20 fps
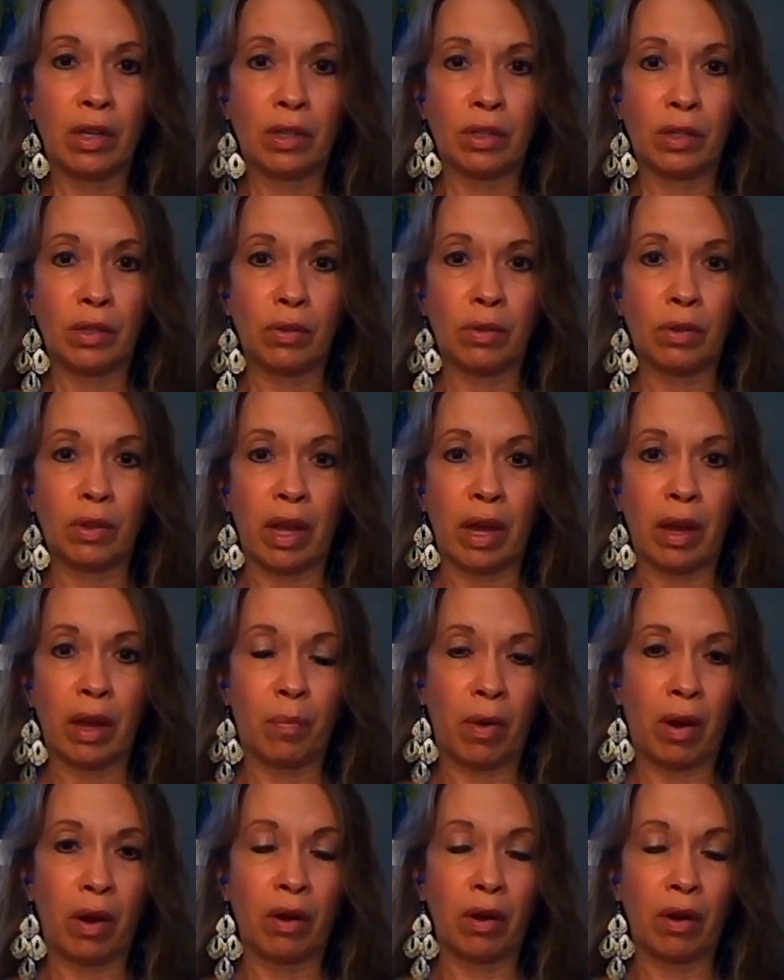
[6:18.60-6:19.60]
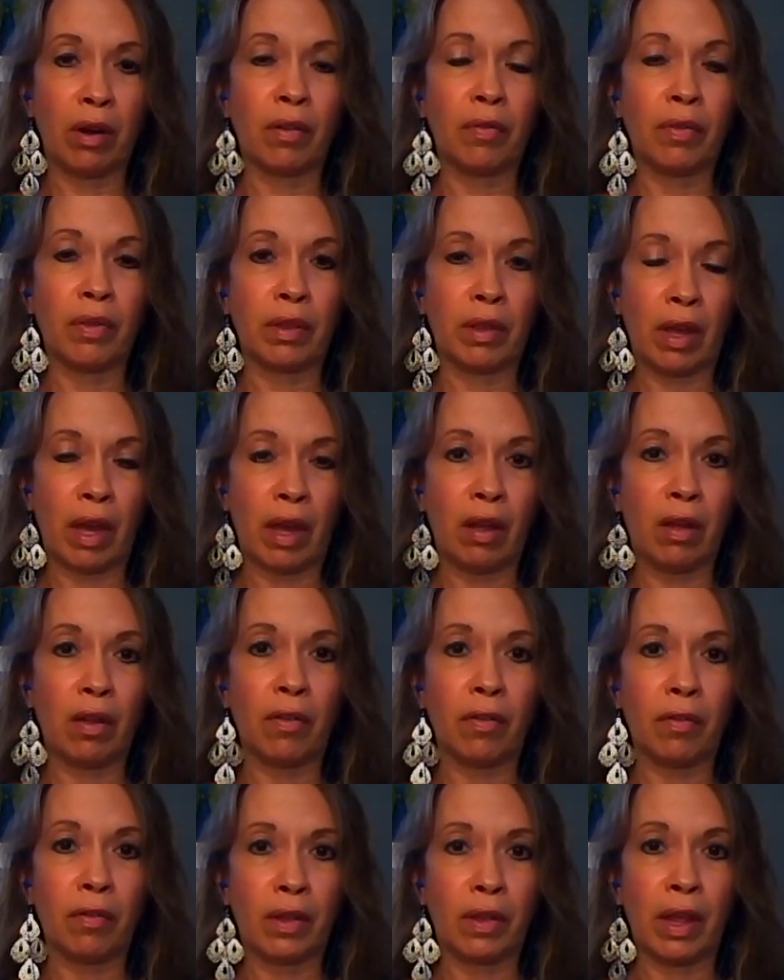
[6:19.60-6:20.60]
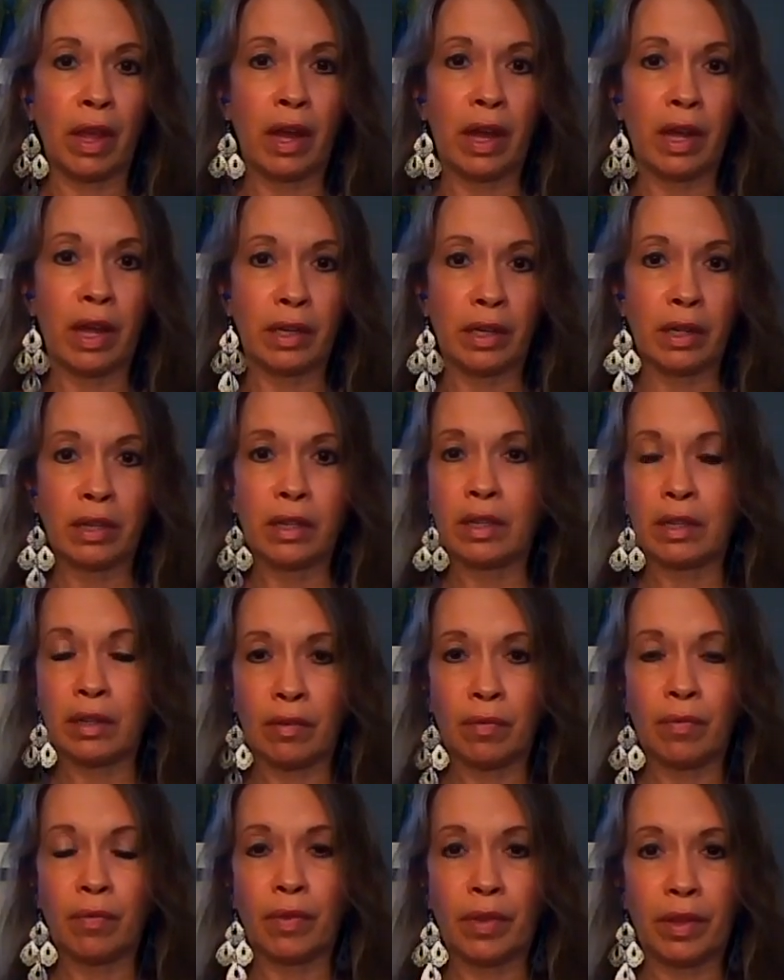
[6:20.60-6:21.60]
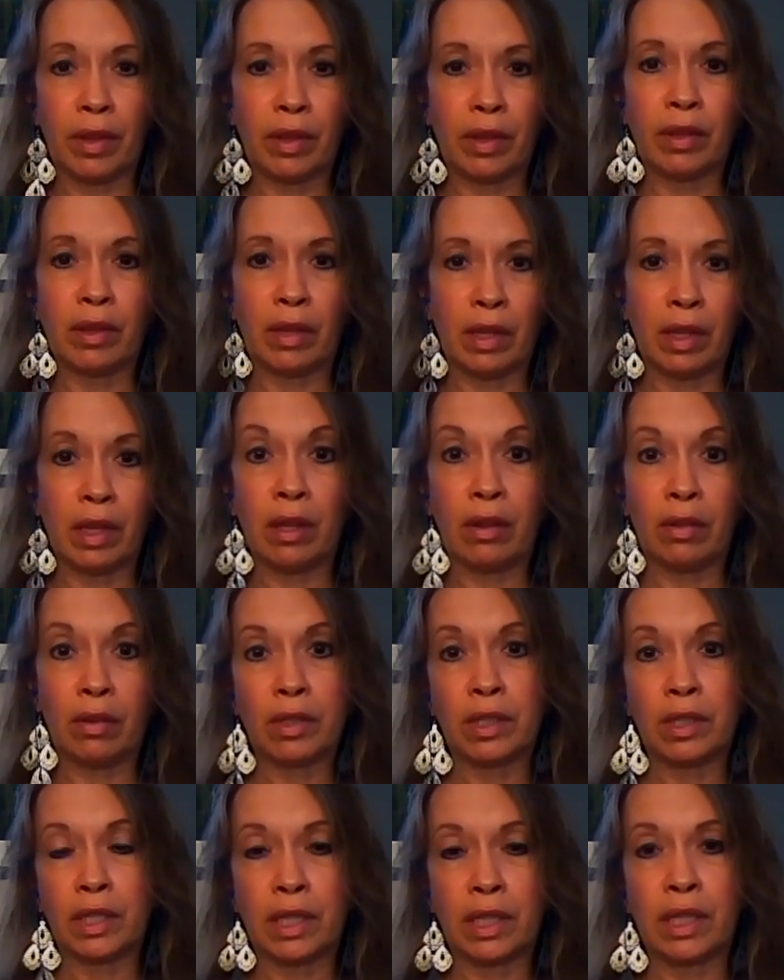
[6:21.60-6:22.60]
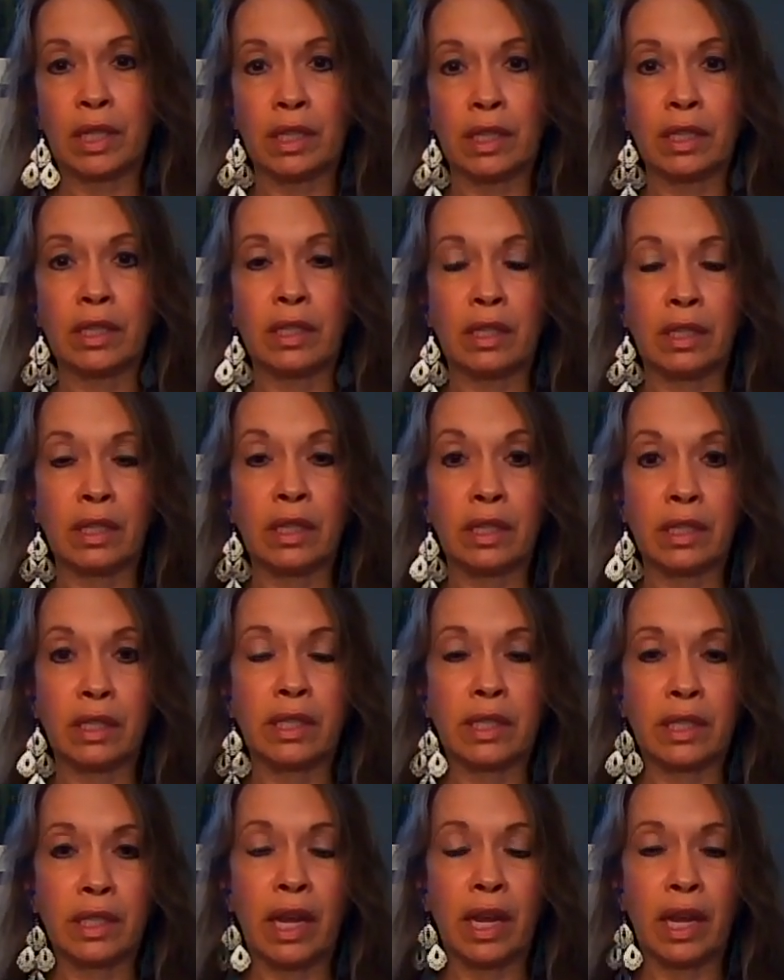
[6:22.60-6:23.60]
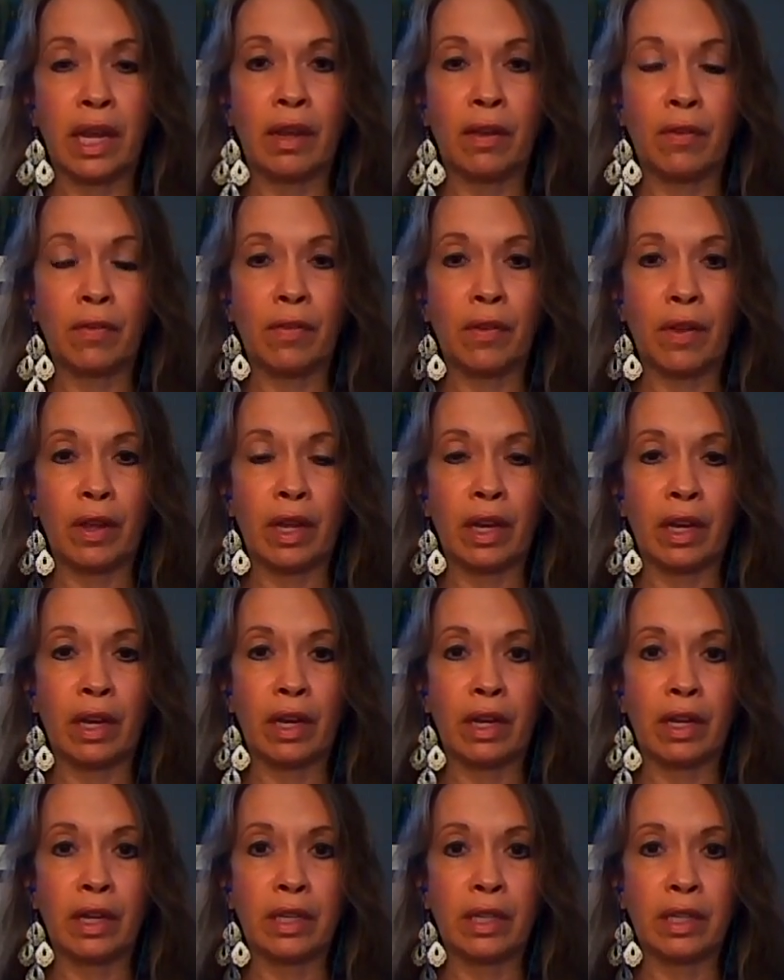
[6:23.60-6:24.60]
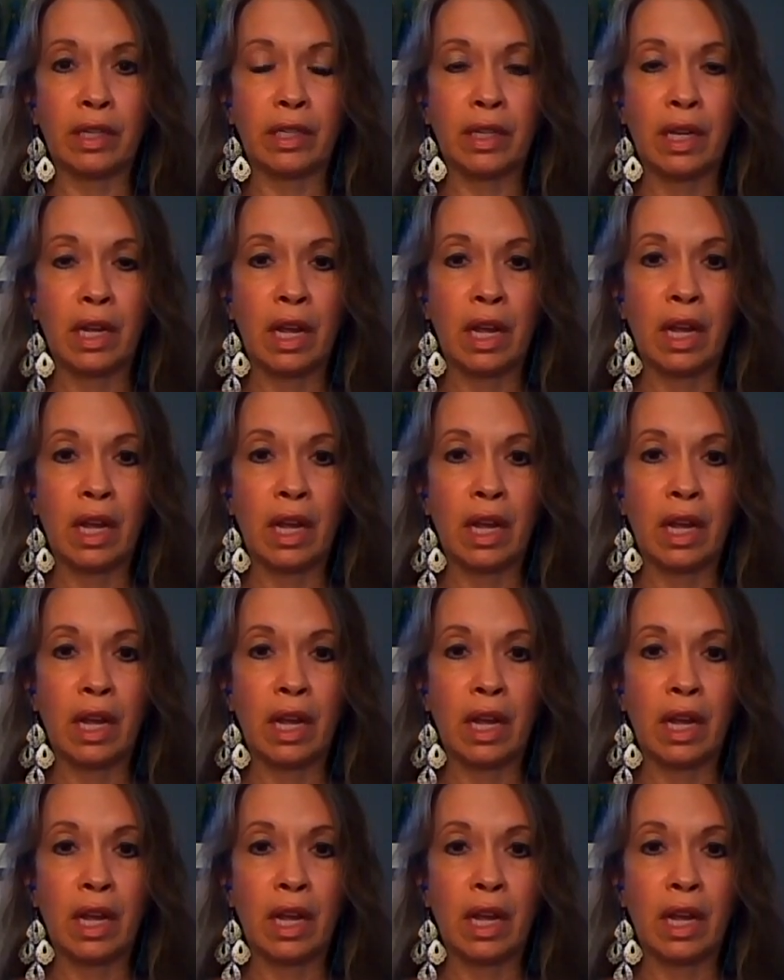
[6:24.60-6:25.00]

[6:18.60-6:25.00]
to that part of self that he or she is safe. And